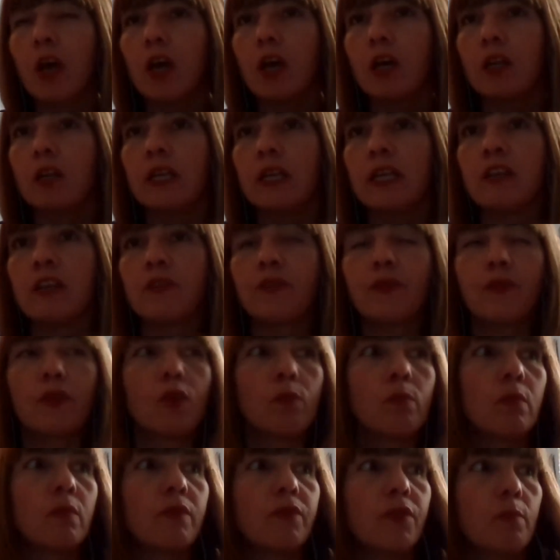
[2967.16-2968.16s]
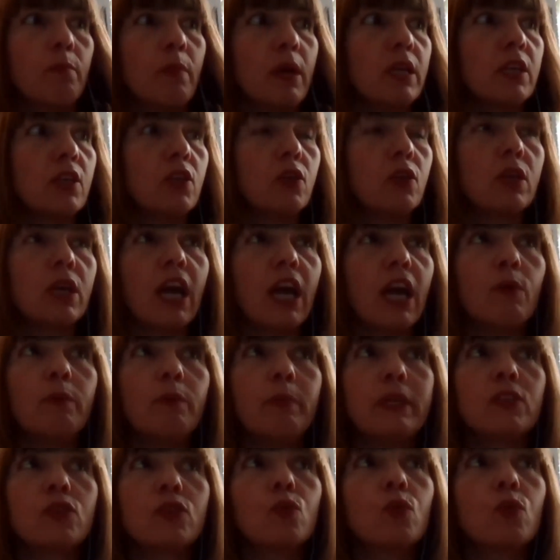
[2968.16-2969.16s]
Nina from Make UK, we've
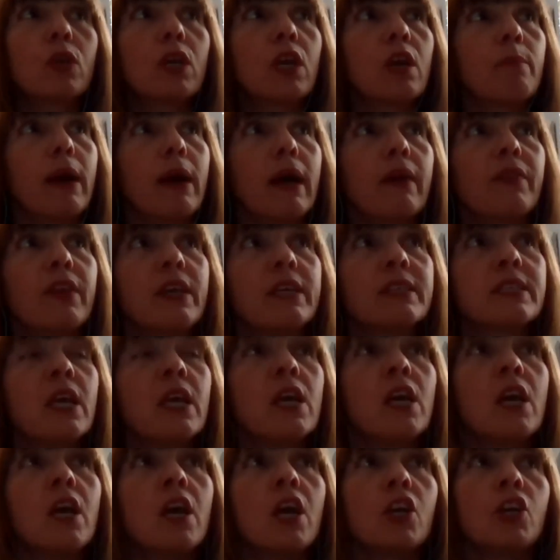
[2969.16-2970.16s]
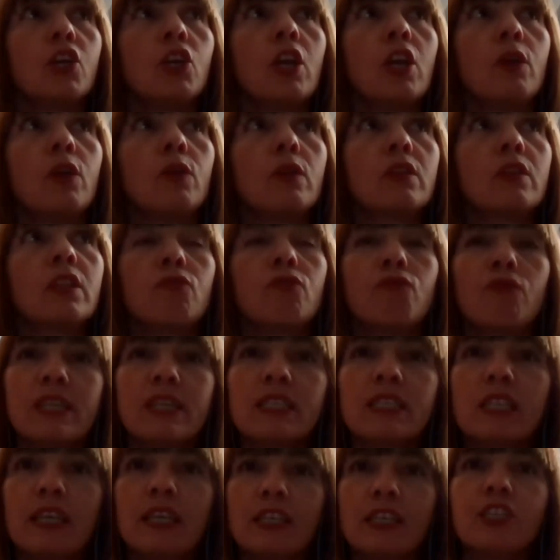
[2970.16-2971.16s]
been talking about this. You know, there
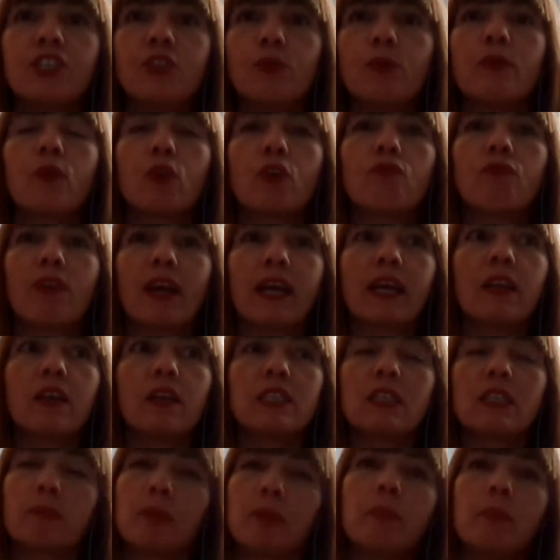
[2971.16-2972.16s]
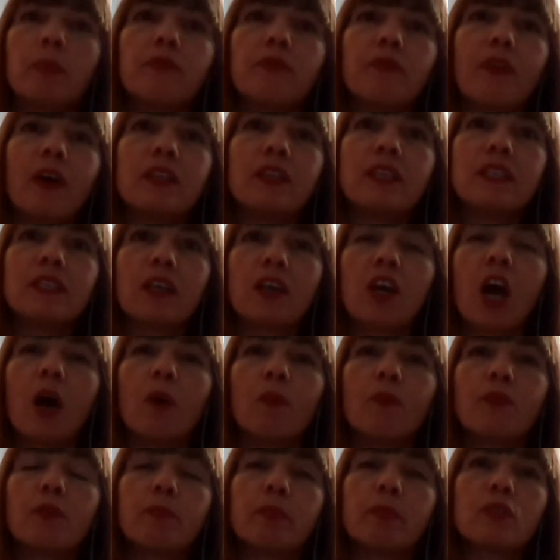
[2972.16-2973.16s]
is an issue. You've got to recognise that people find this
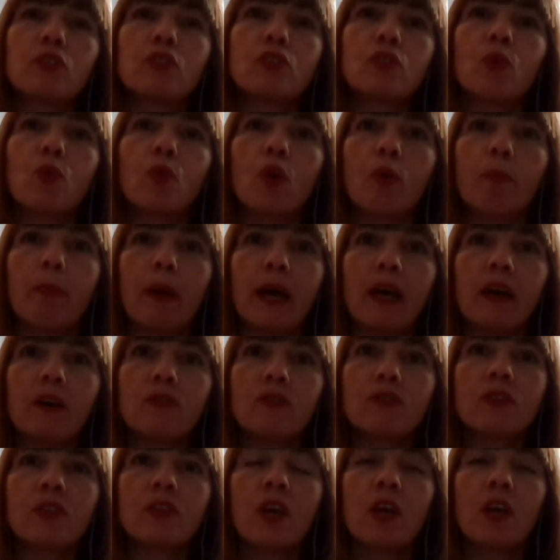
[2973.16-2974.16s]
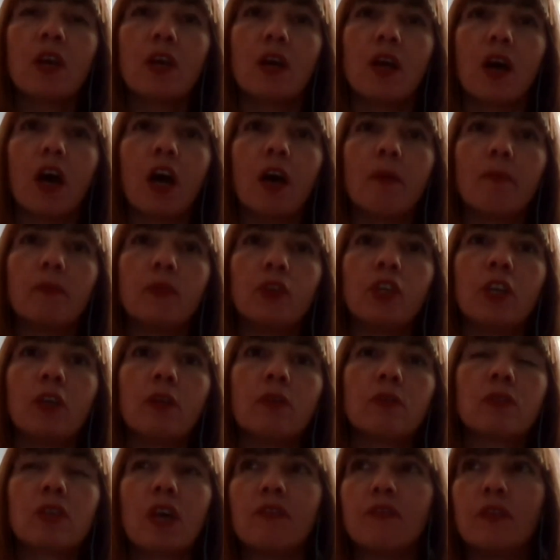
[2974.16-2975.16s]
uncomfortable to talk about.
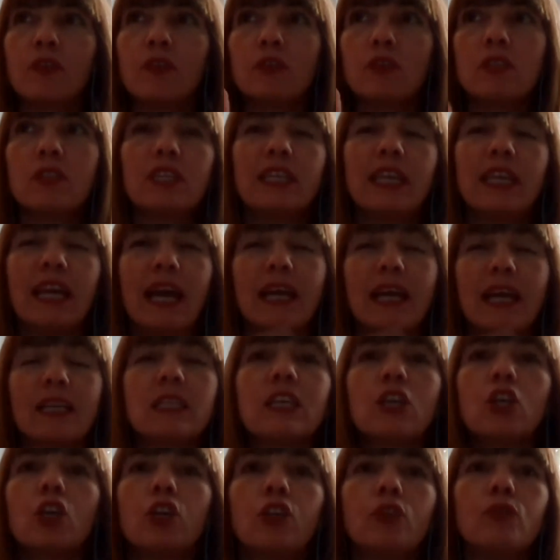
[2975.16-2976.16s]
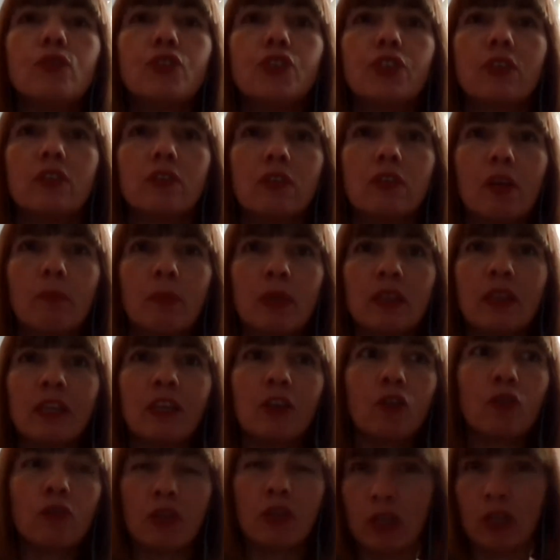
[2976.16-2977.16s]
diversity and inclusion, I mean,
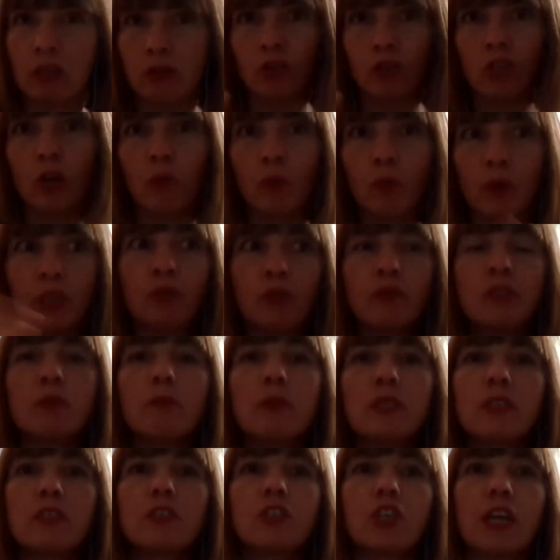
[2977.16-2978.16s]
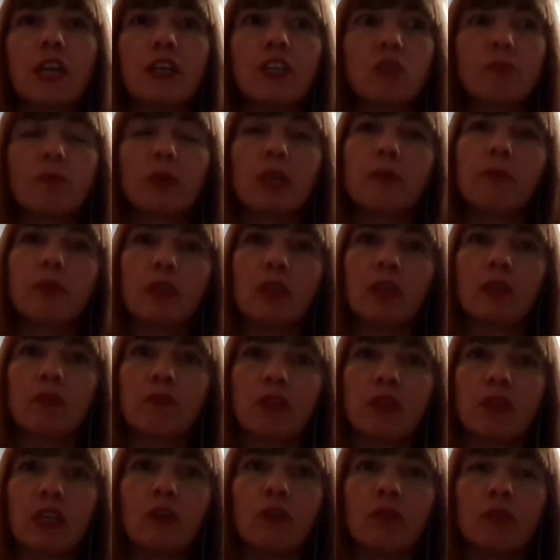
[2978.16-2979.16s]
then we use them interchangeably, but
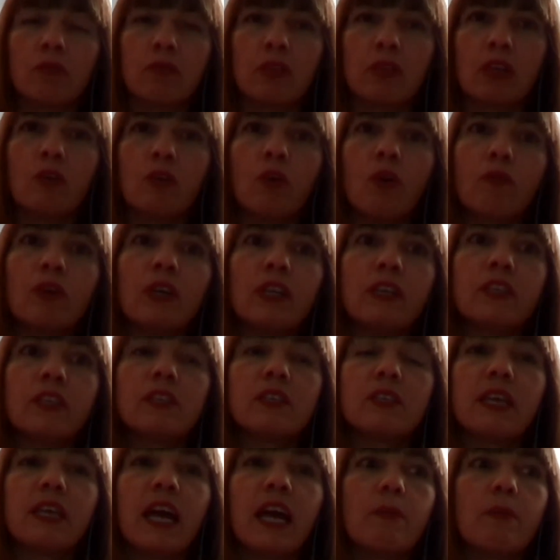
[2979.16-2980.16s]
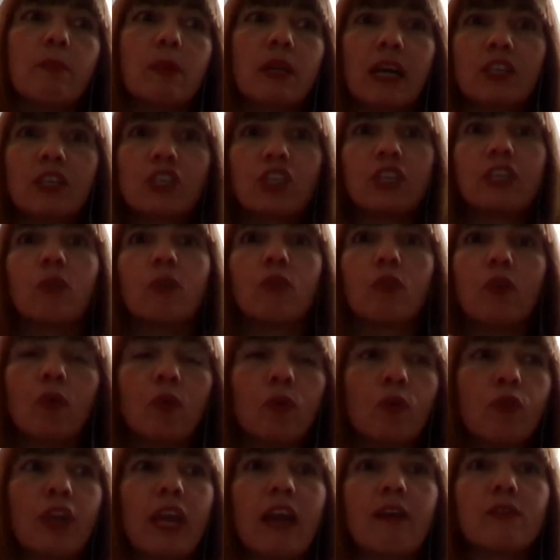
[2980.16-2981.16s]
then they're not really the same. And actually,
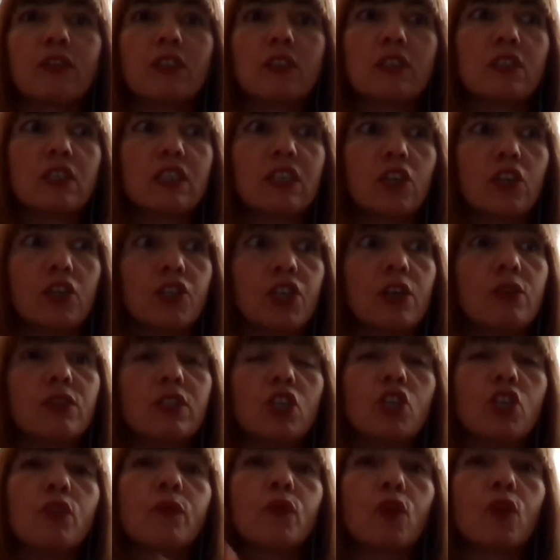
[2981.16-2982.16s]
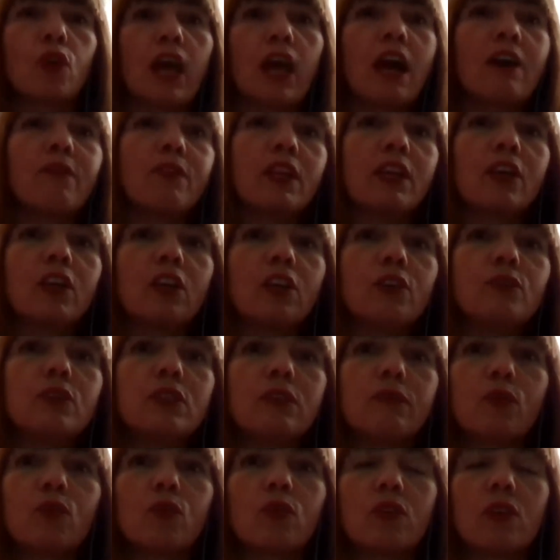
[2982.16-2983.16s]
all the evidence there shows that you've got to have an
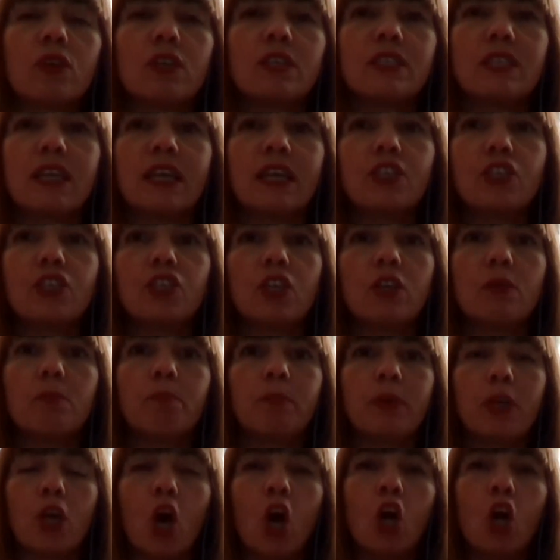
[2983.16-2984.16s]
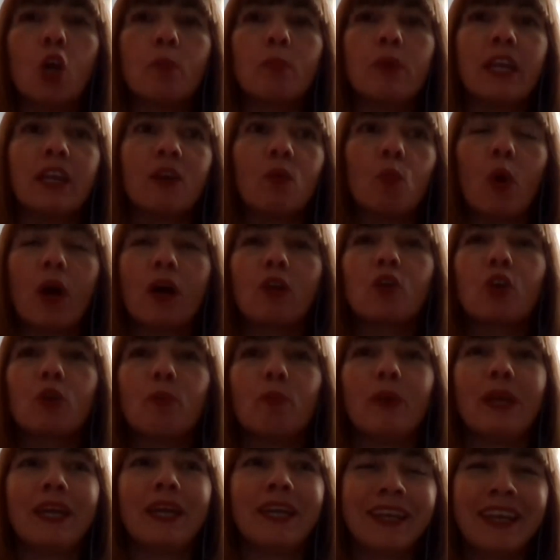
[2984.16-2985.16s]
inclusive organisation, be opening,
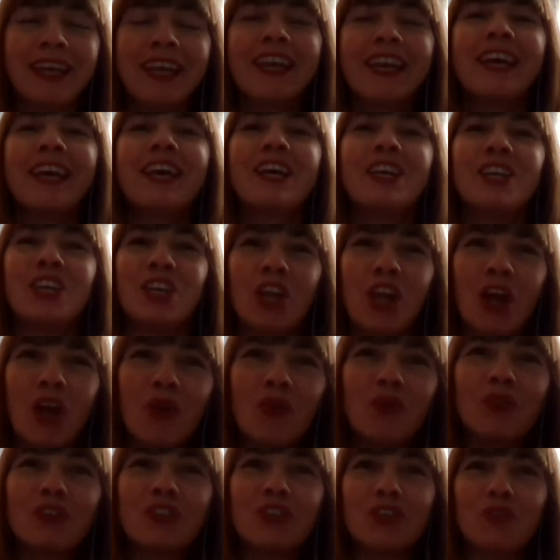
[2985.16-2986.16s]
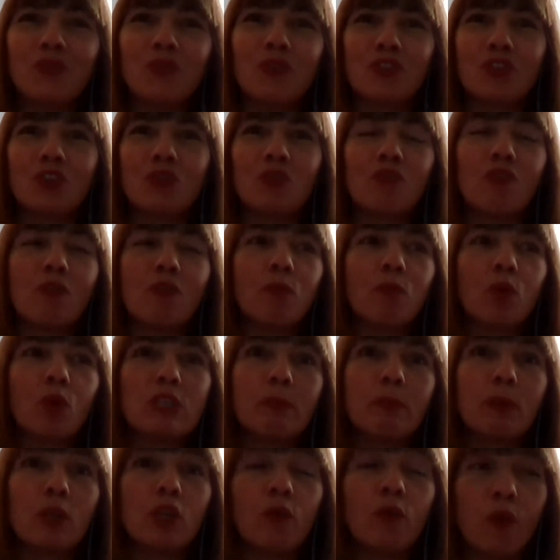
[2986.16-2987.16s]
welcoming, to your
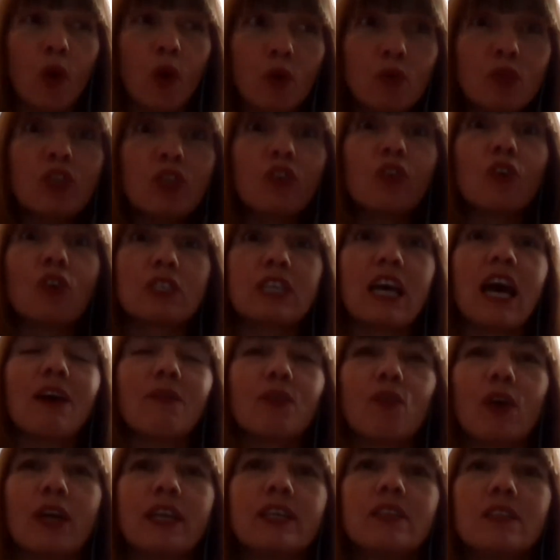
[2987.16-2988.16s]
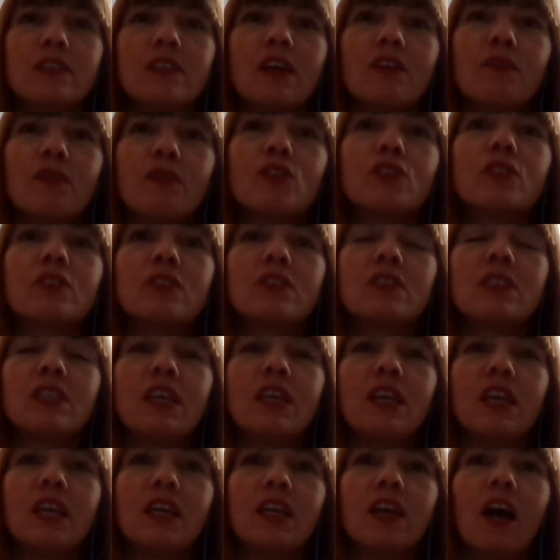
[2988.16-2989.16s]
employees, but you've also got to have greater
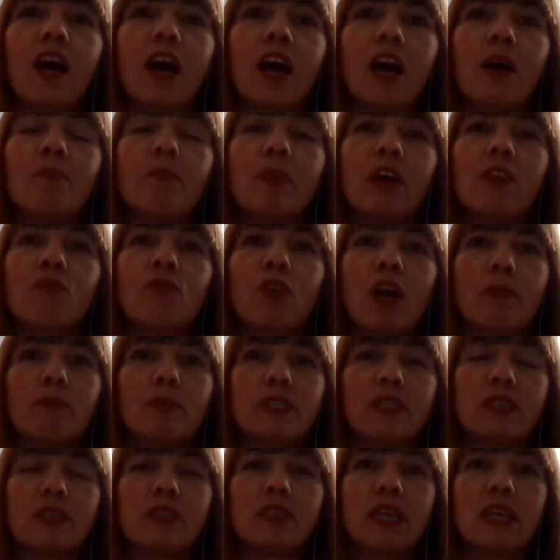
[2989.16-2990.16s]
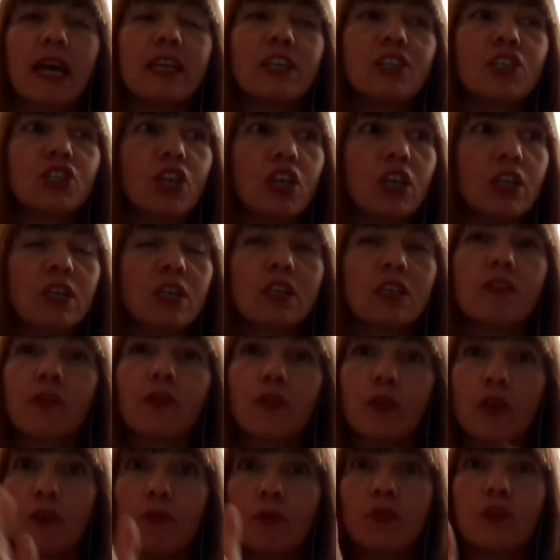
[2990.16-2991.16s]
diversity and representation,
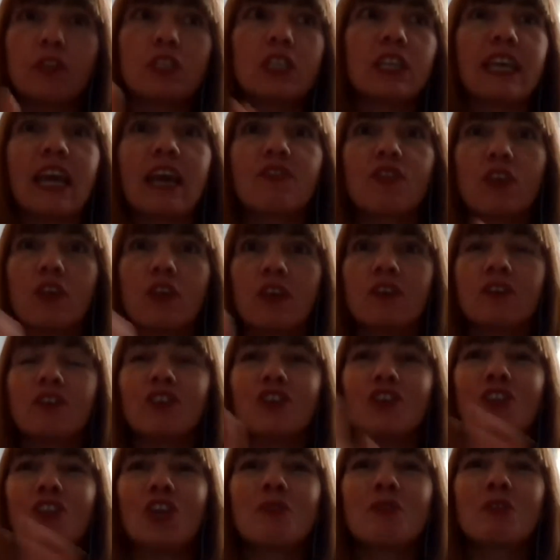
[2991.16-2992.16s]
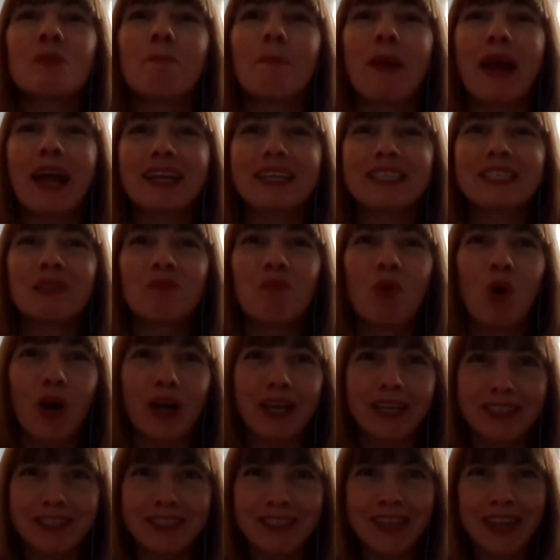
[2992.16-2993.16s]
but to get to
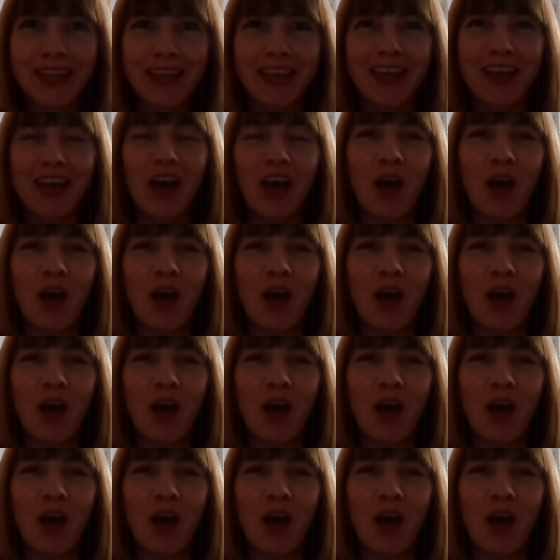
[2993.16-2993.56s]
maximise